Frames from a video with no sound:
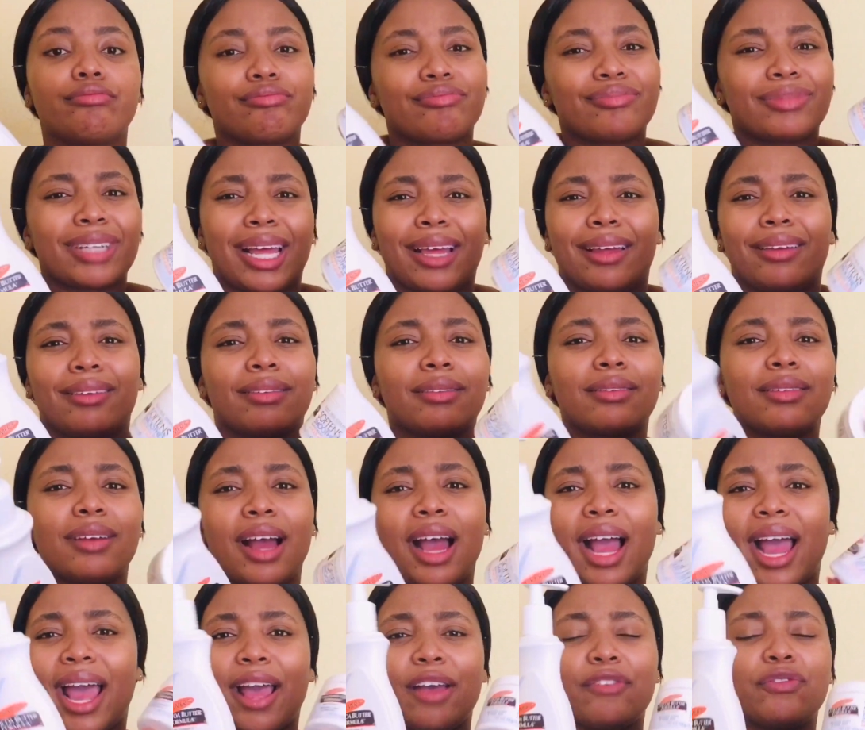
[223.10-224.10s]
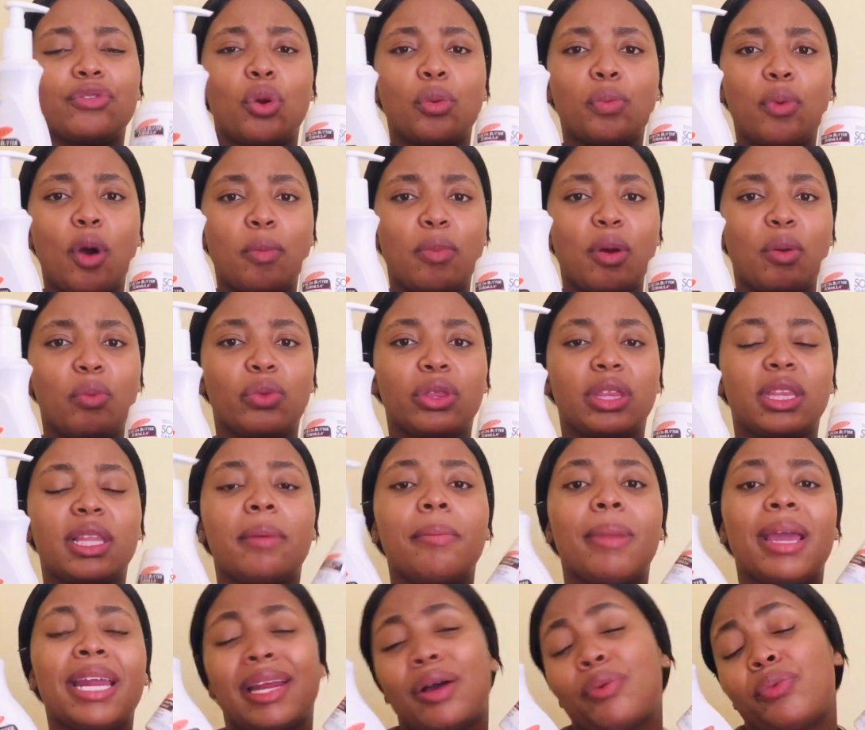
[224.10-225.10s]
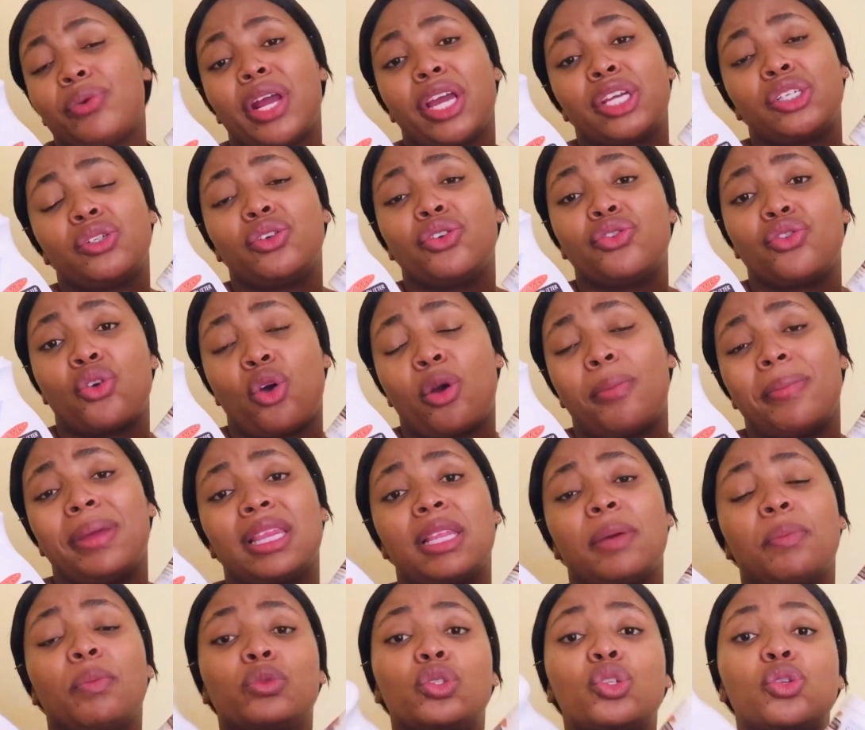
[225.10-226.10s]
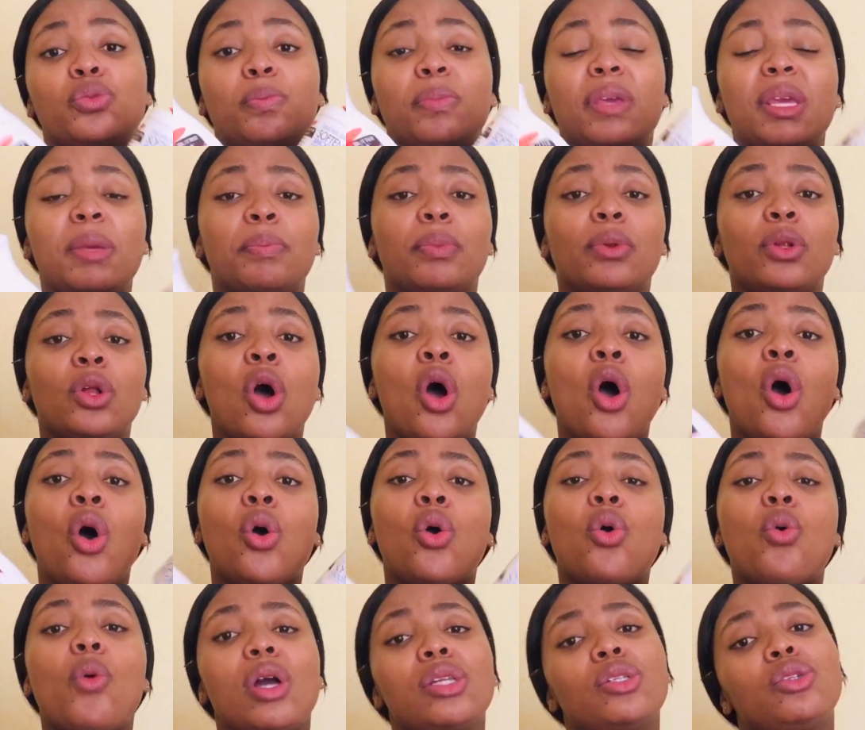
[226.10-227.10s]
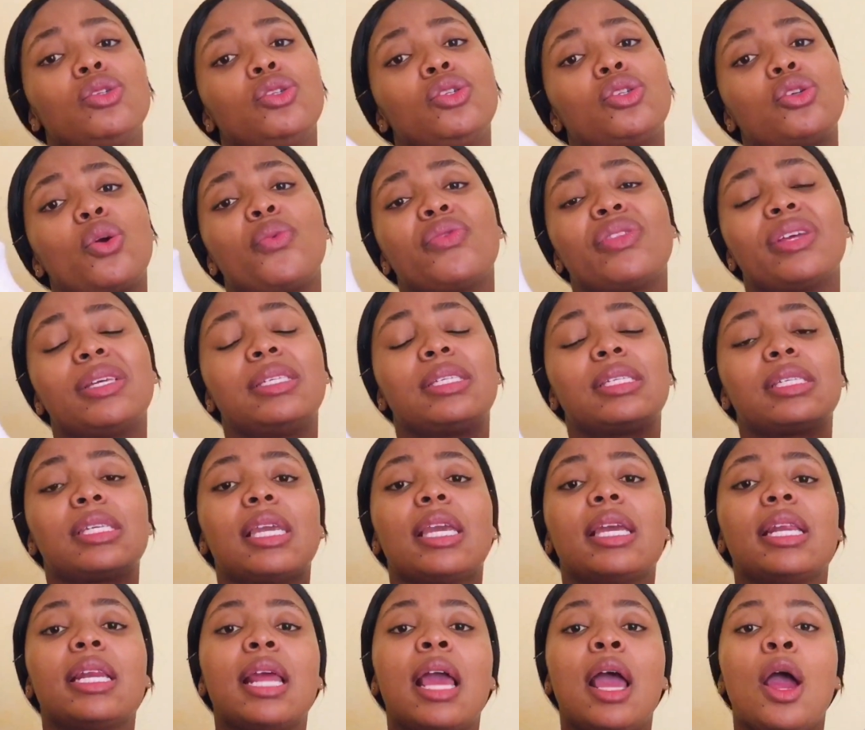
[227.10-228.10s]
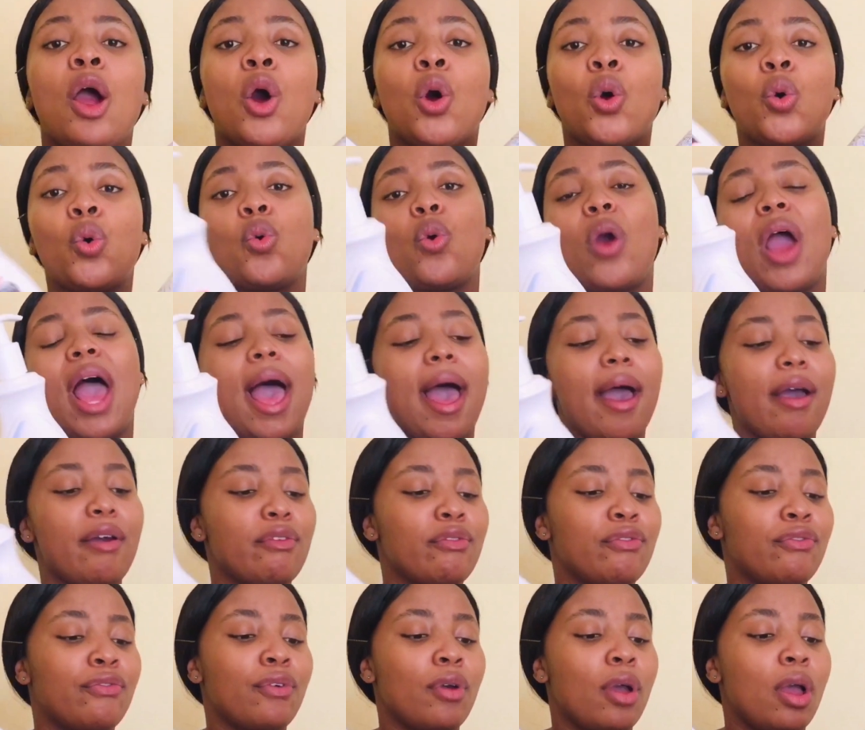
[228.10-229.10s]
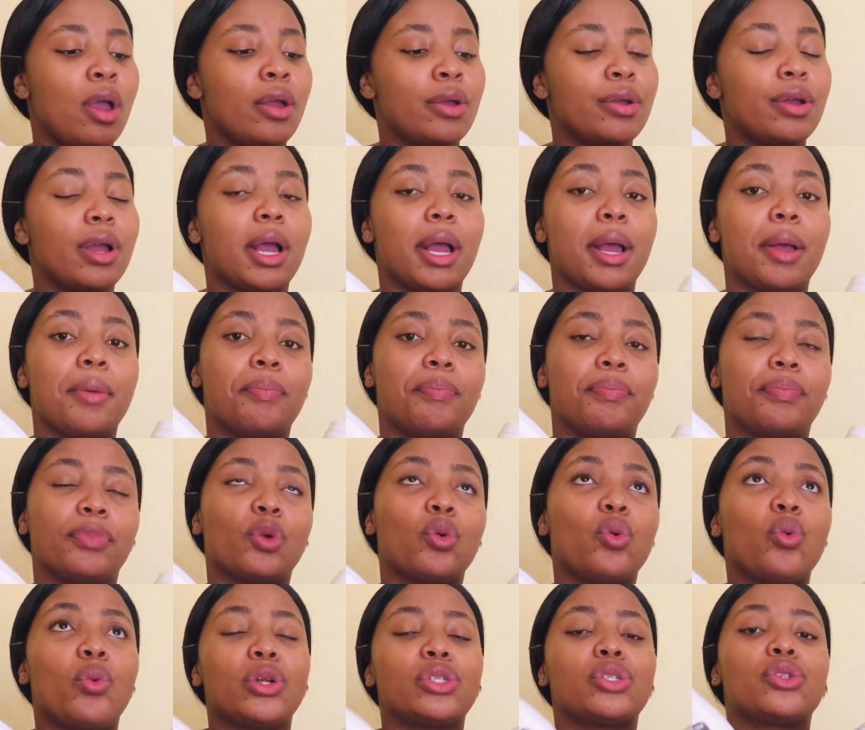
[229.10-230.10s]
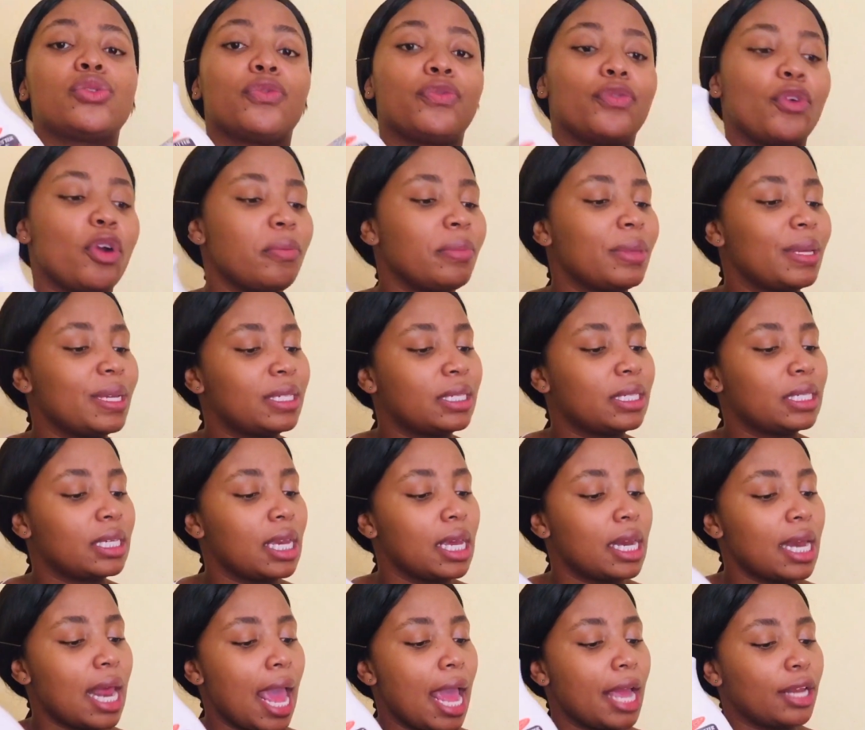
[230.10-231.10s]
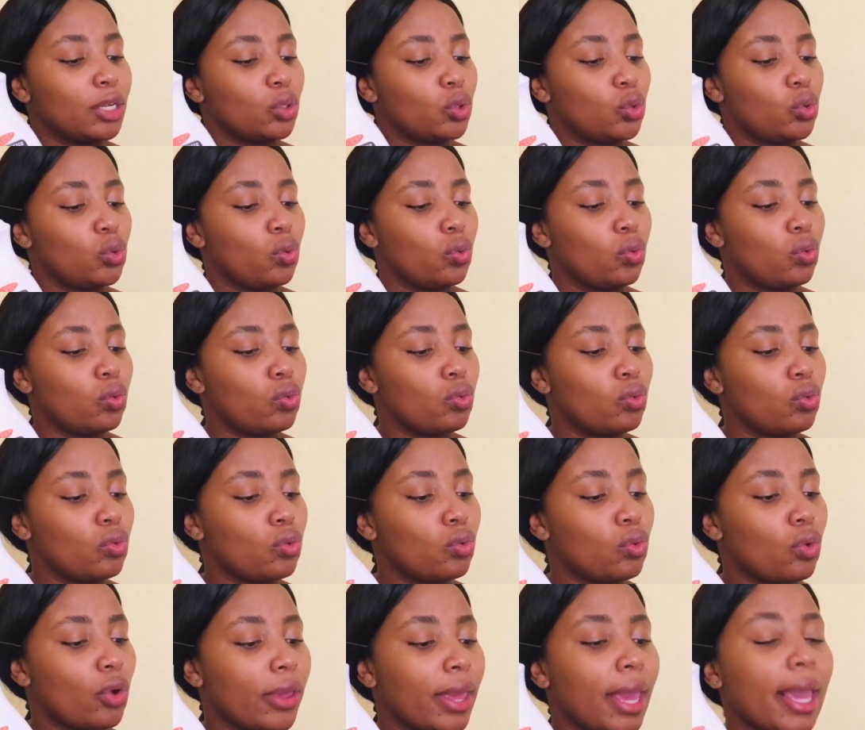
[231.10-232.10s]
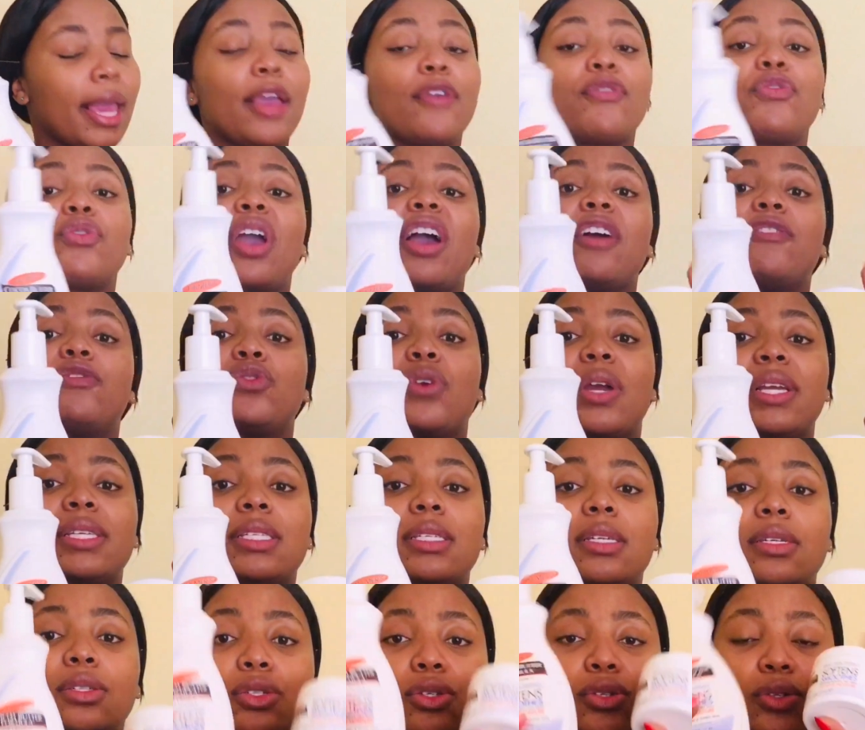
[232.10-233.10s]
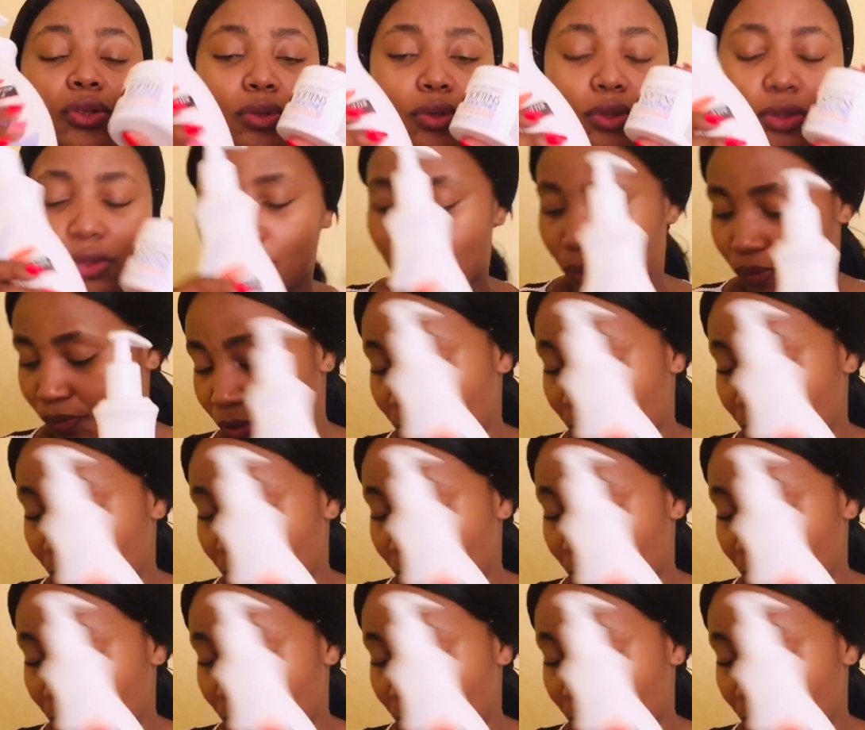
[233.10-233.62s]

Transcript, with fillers: like I have no problem with them and I would actually recommend them to people who want to tone their skin, who have um, who want to firm their skin and who okay if you have dry skin too. So